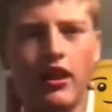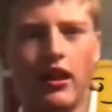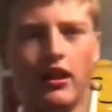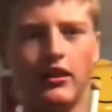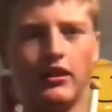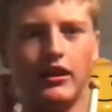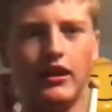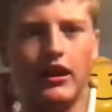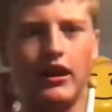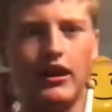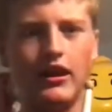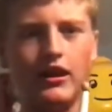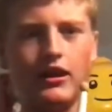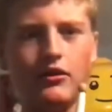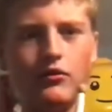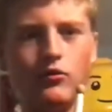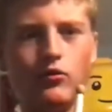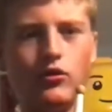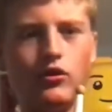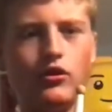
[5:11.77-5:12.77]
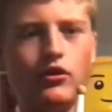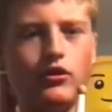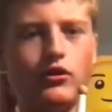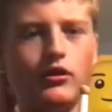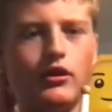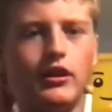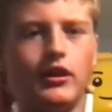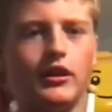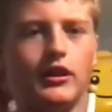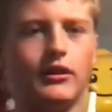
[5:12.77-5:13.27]
yeah, I will
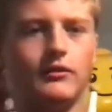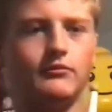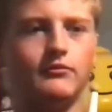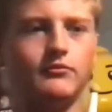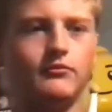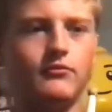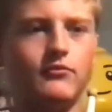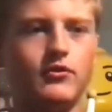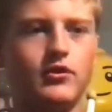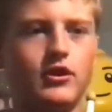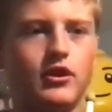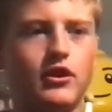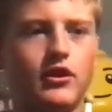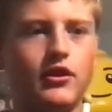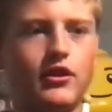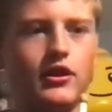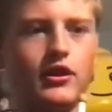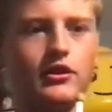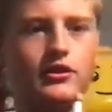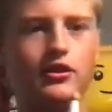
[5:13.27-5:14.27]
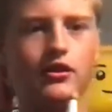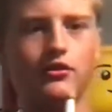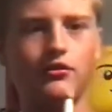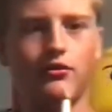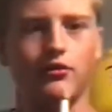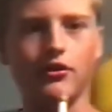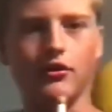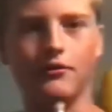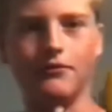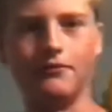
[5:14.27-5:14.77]
see you on the next tutorial.